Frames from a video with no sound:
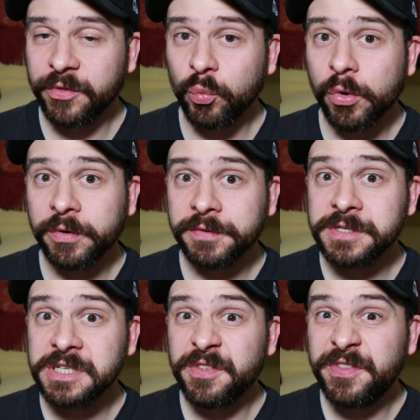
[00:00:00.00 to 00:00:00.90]
the
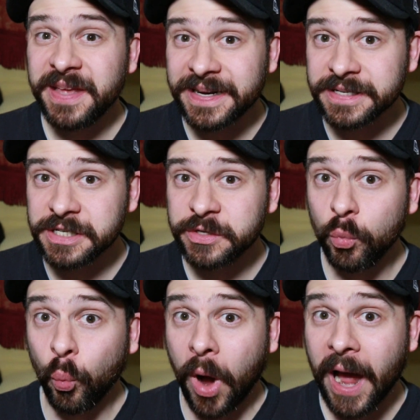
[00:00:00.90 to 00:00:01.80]
world's thinnest
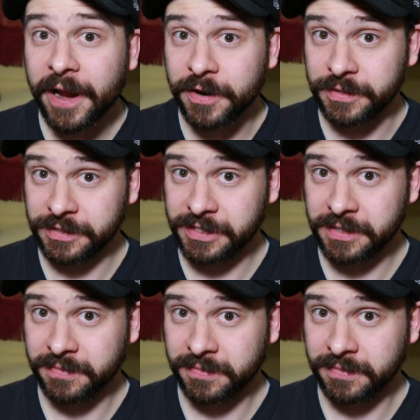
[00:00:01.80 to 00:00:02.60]
wires.